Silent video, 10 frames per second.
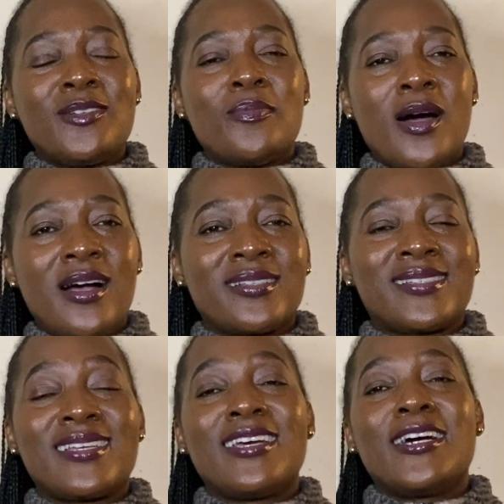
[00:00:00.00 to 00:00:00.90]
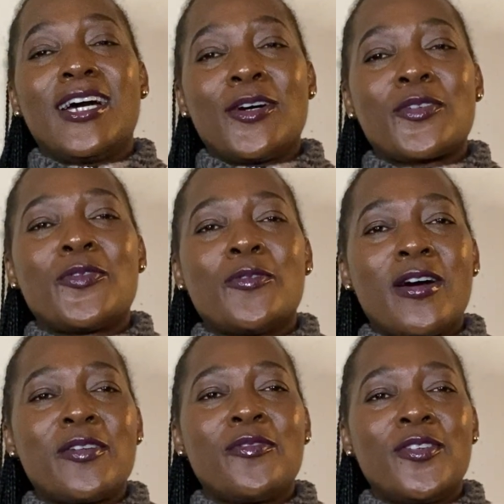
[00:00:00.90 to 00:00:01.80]
marks out of
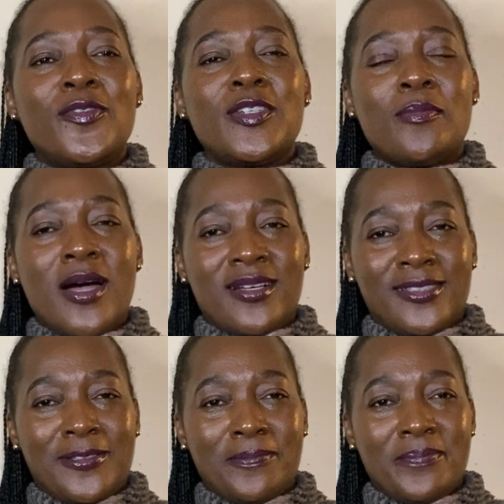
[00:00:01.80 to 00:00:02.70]
150 marks.